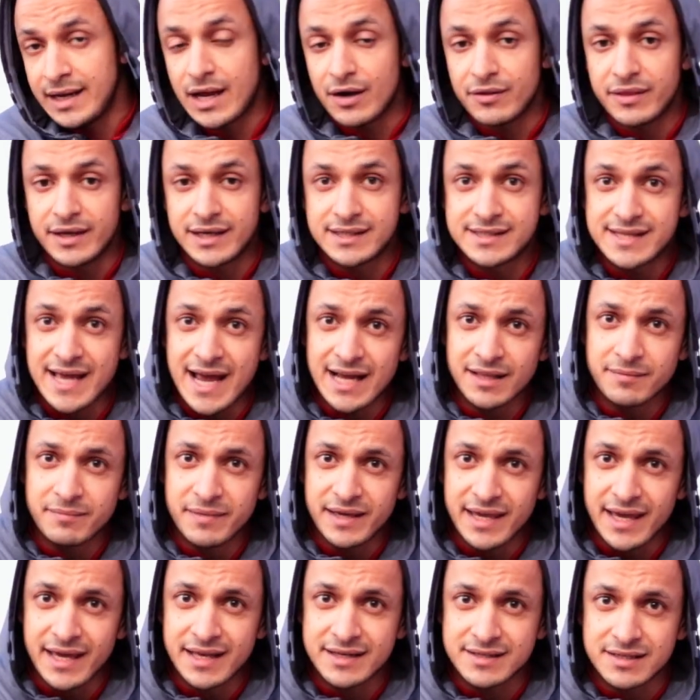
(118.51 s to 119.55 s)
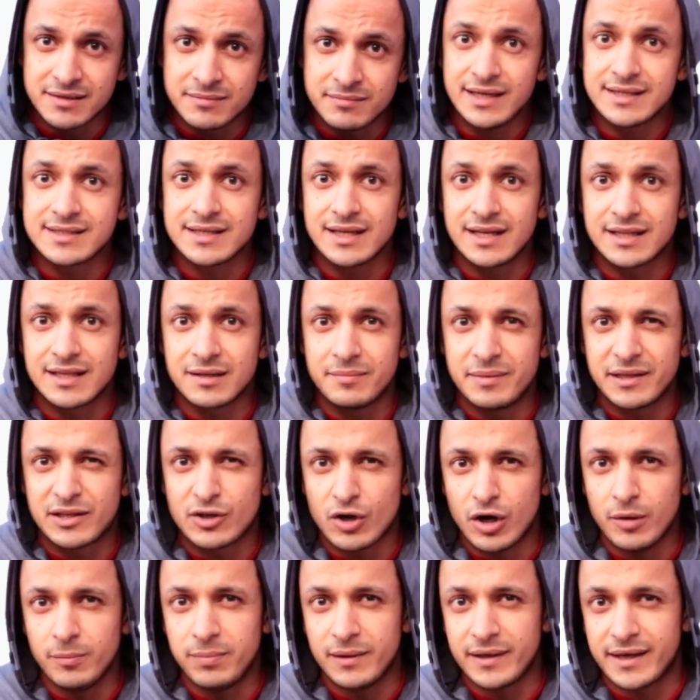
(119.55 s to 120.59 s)
Now the exact mechanism is a little bit
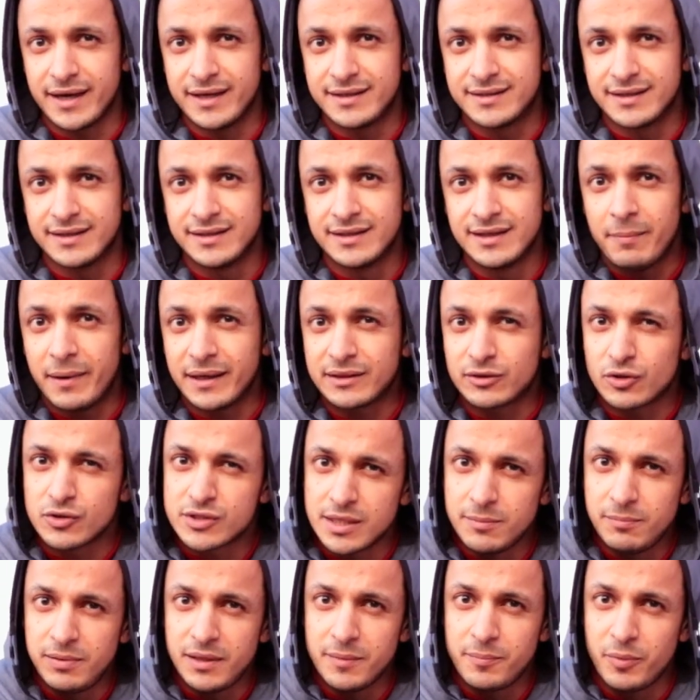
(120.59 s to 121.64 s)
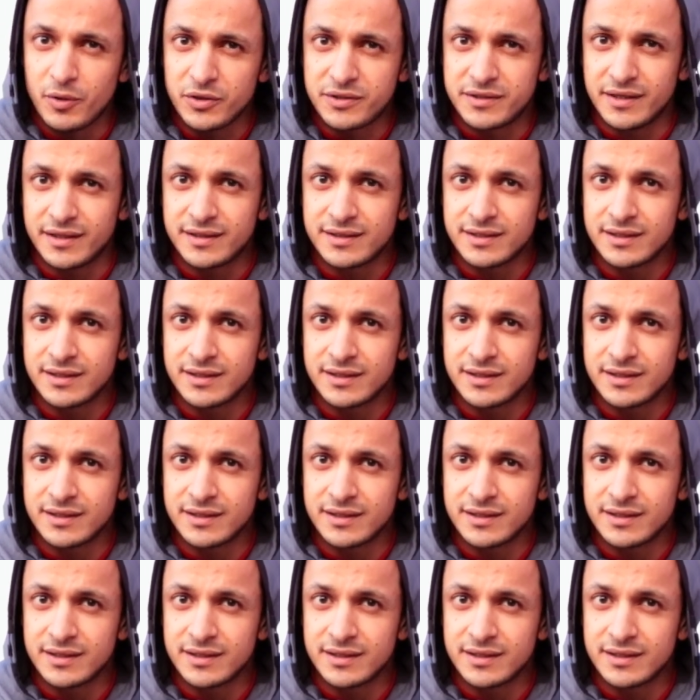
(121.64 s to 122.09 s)
complicated, but to simply put it,